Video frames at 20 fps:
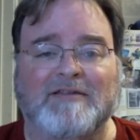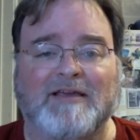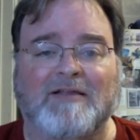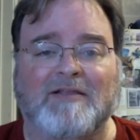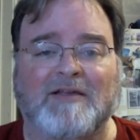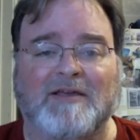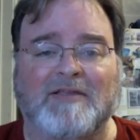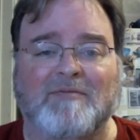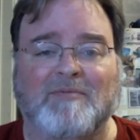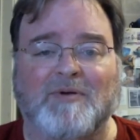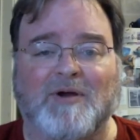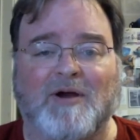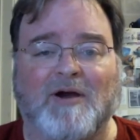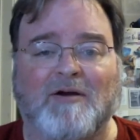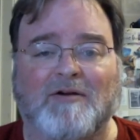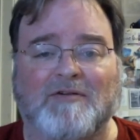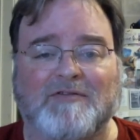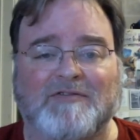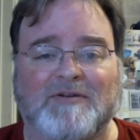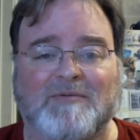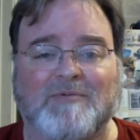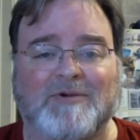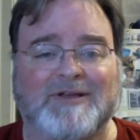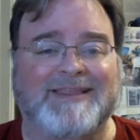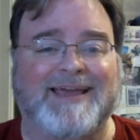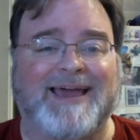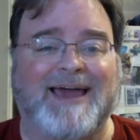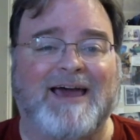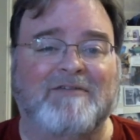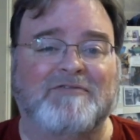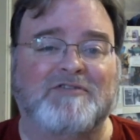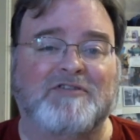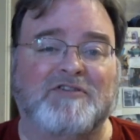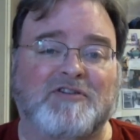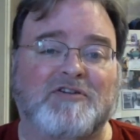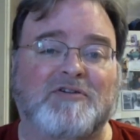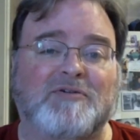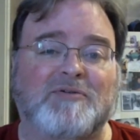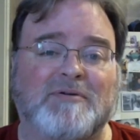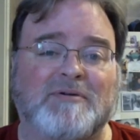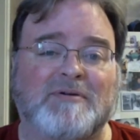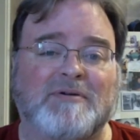telling the bureaucracy what they have to do.